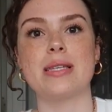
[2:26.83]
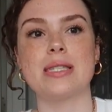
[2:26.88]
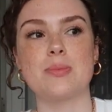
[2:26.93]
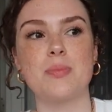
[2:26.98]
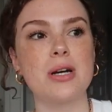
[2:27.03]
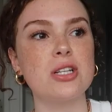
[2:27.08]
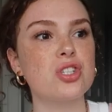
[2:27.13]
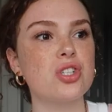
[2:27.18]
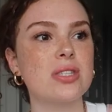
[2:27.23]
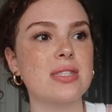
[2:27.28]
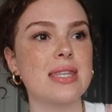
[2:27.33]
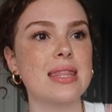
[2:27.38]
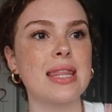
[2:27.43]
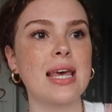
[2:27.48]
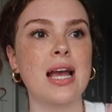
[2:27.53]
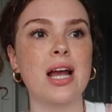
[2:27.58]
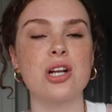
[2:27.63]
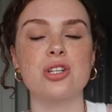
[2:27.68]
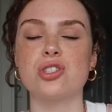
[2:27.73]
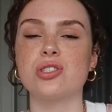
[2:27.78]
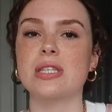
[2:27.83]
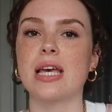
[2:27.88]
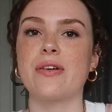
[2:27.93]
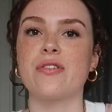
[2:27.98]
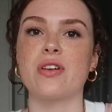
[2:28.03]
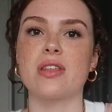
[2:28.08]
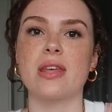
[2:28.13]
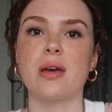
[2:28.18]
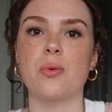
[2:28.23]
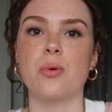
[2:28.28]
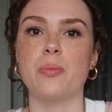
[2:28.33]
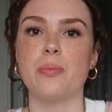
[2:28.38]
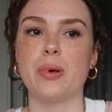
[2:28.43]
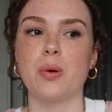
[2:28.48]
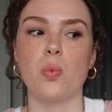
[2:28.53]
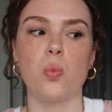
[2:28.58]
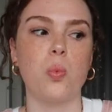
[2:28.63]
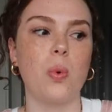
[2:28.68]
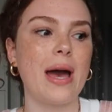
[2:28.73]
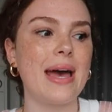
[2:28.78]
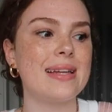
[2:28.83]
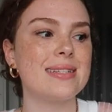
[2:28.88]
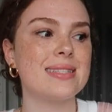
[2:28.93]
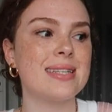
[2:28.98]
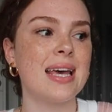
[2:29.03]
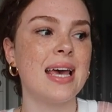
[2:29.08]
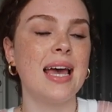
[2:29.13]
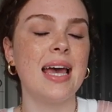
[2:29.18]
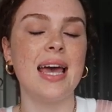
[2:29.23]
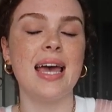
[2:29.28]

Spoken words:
sponges in there and just everything would be wet.